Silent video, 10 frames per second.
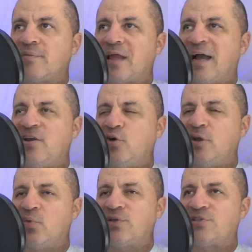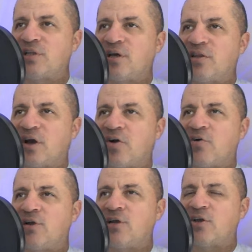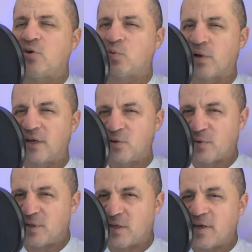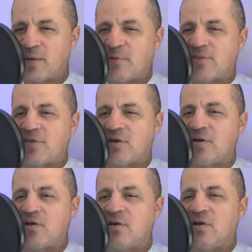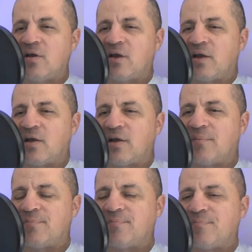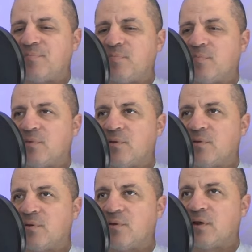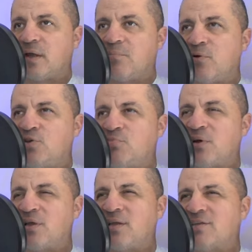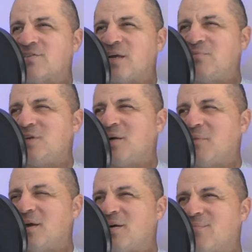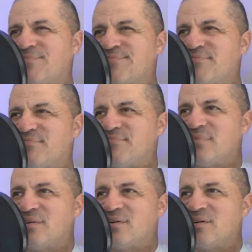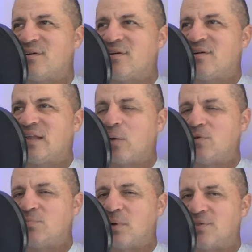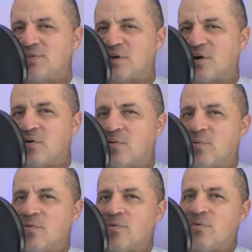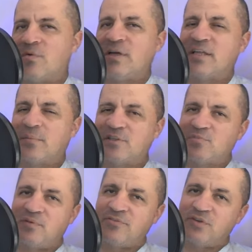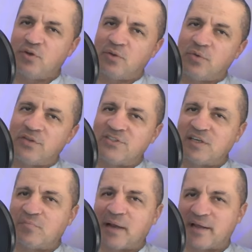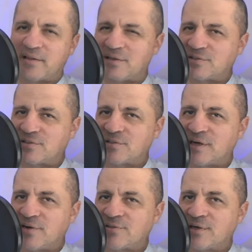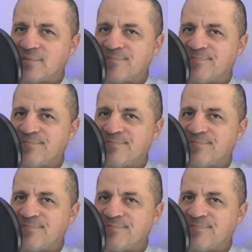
I know there was the the hard to kill run in with Nick Nemeth and and mm-hmm. um and Moose, but at the same time, like that was months ago. Nick Nemeth's been feuding with Steve Macklin this entire time.